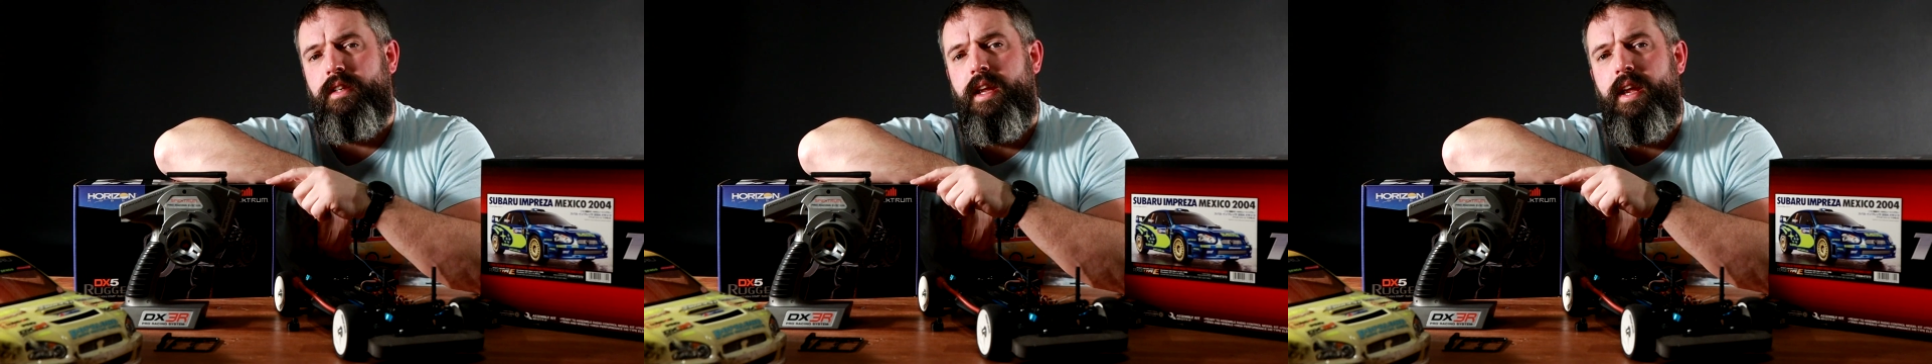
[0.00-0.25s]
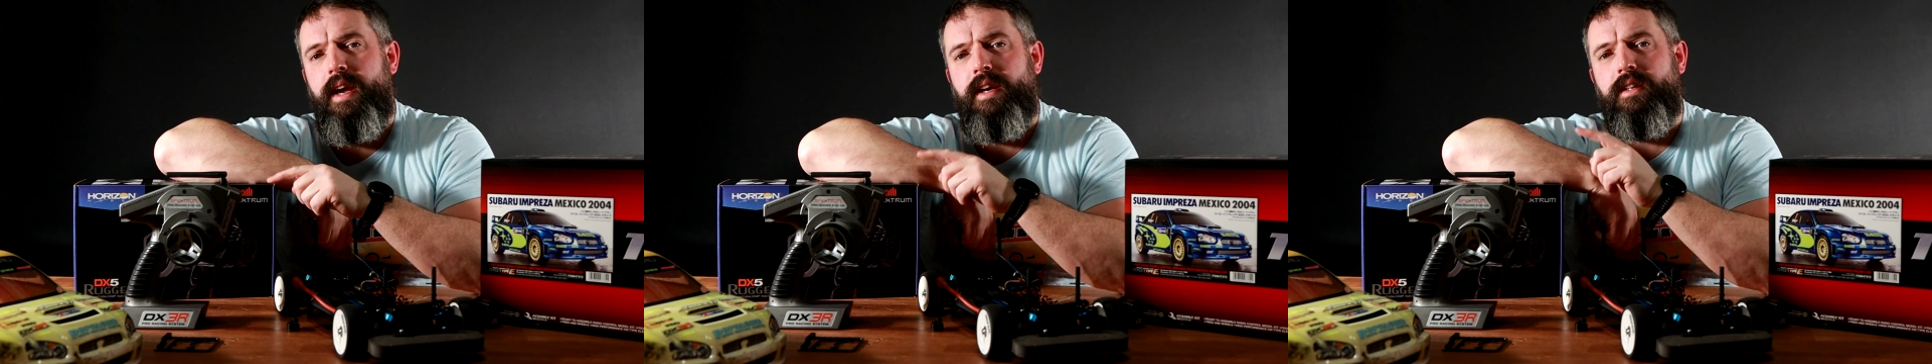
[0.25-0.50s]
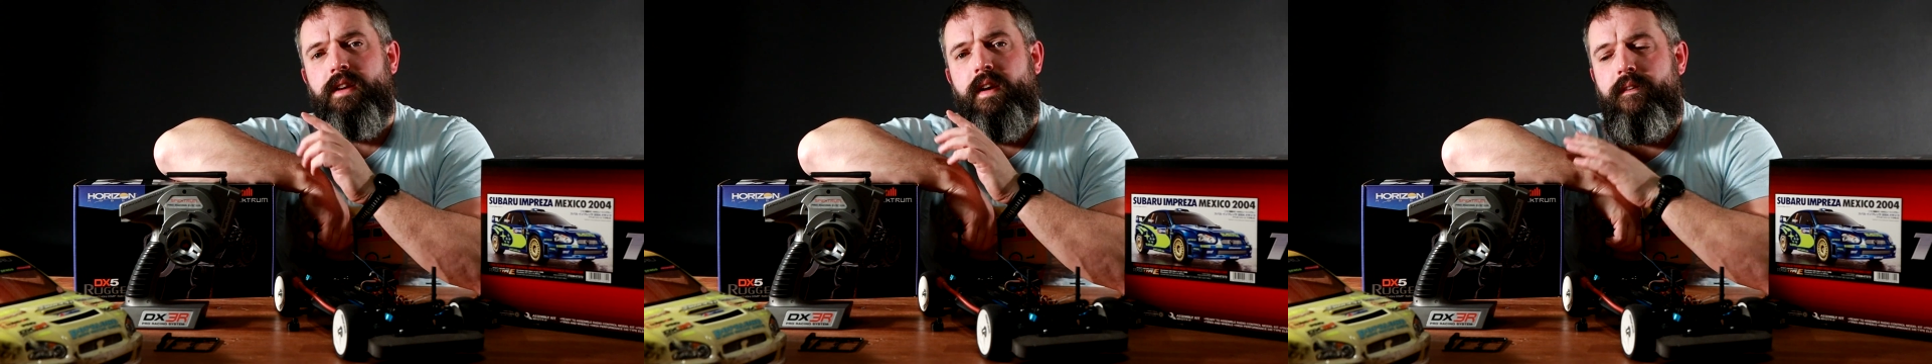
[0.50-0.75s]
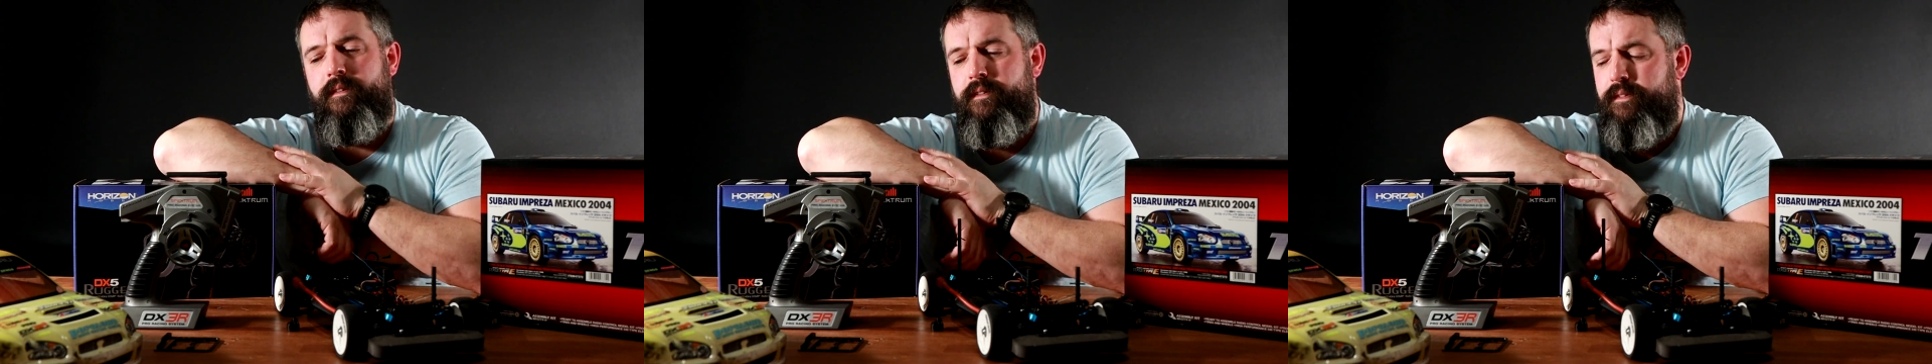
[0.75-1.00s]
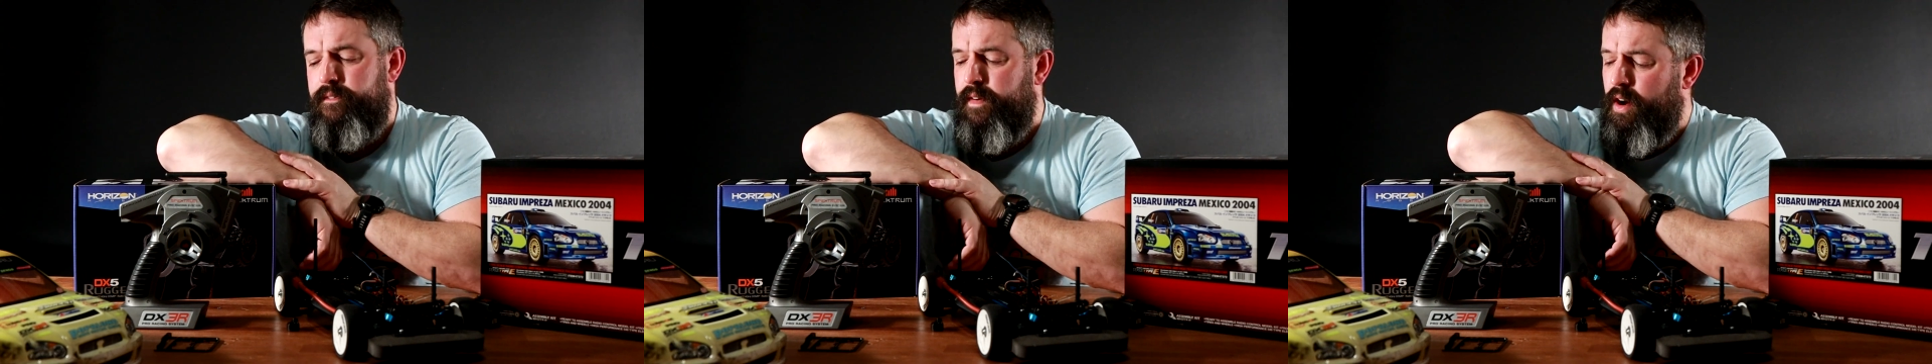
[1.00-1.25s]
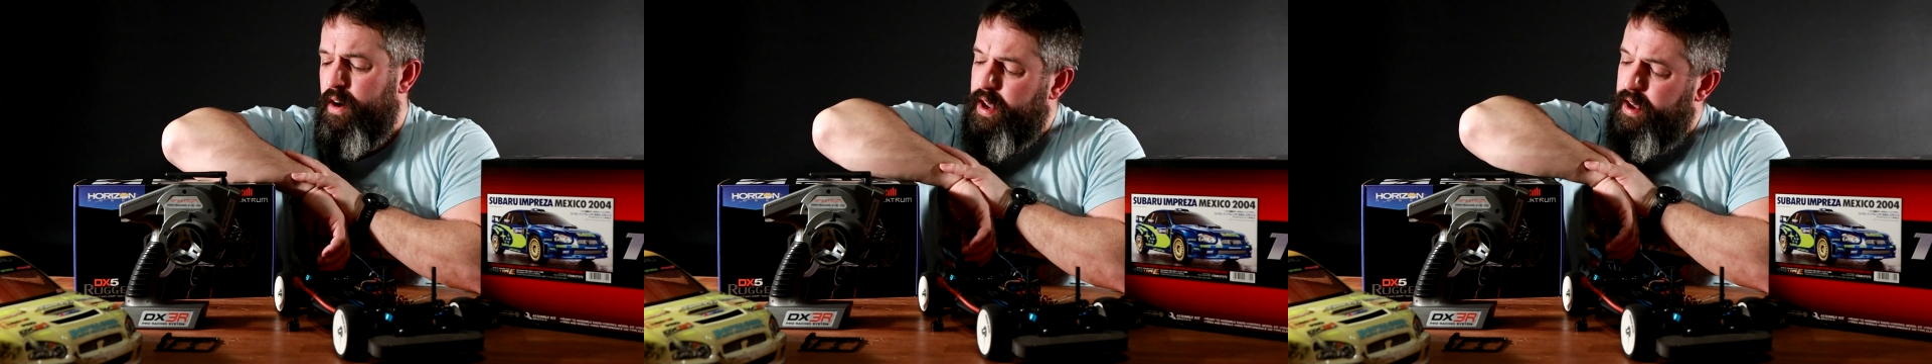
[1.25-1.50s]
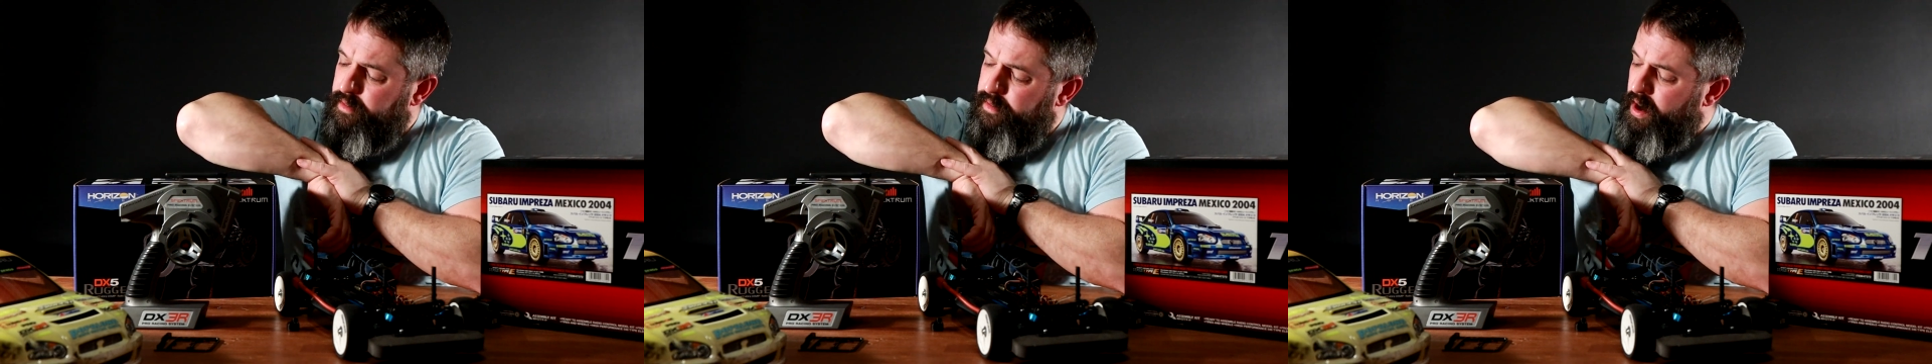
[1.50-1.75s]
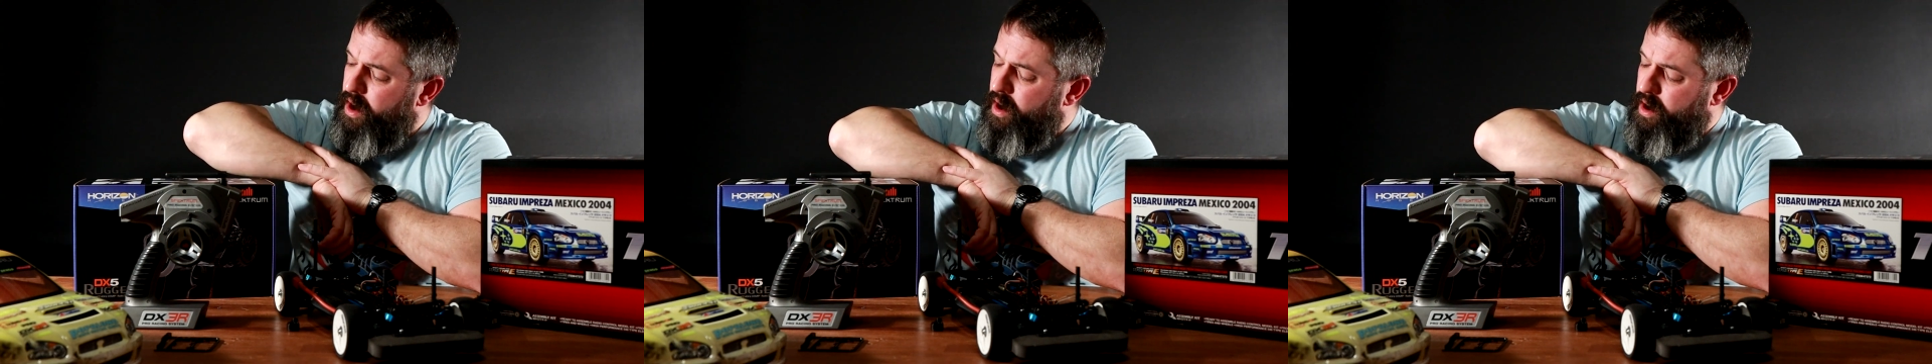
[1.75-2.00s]
DX5
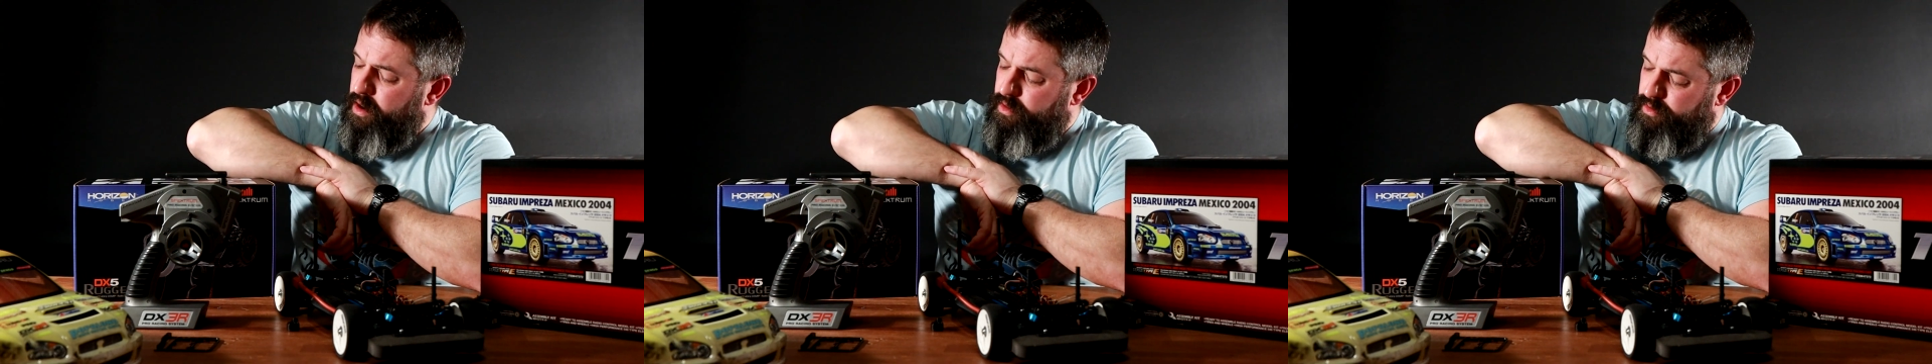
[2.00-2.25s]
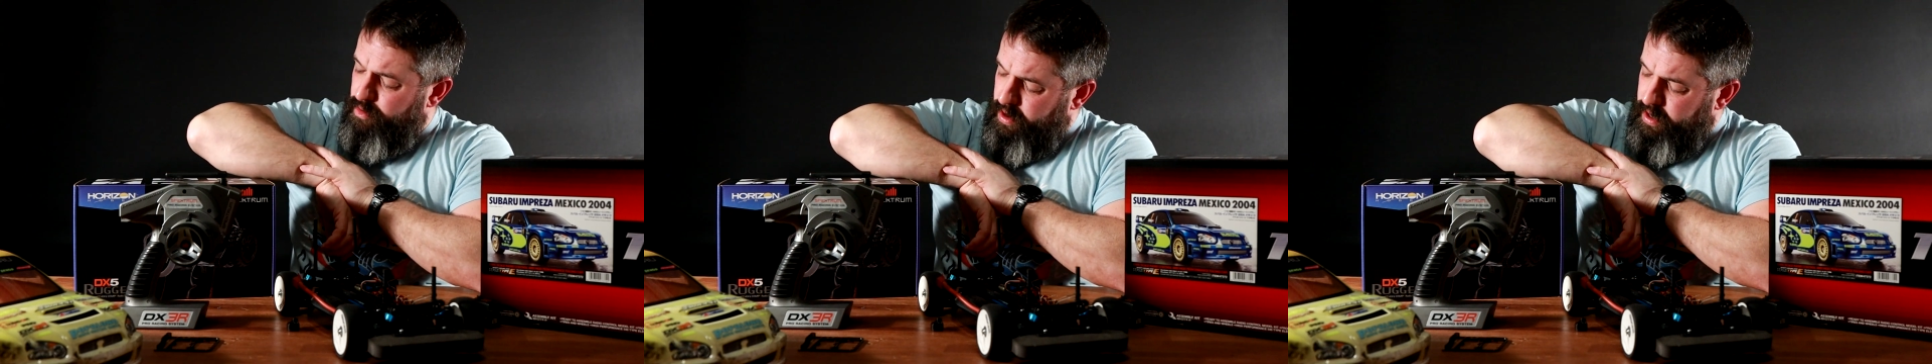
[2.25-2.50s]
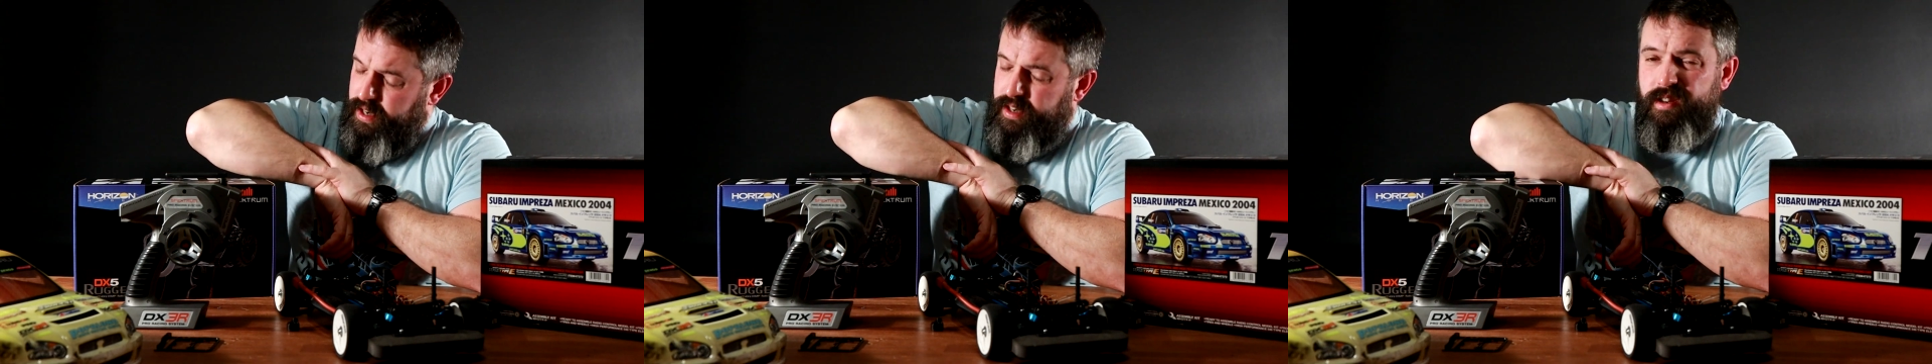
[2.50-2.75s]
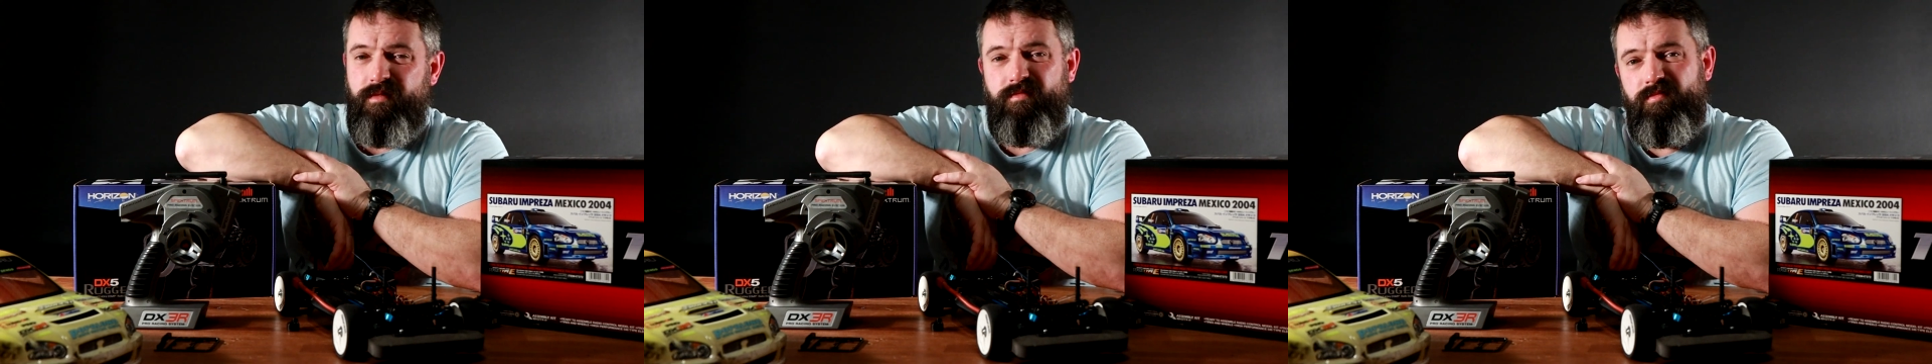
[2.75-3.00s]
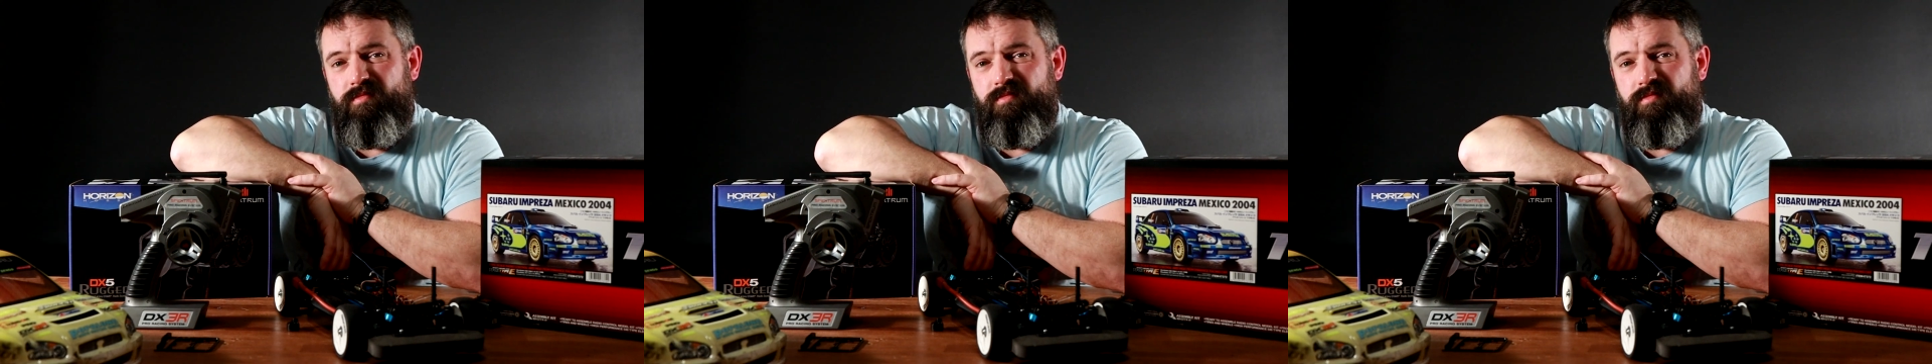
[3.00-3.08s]
Rugged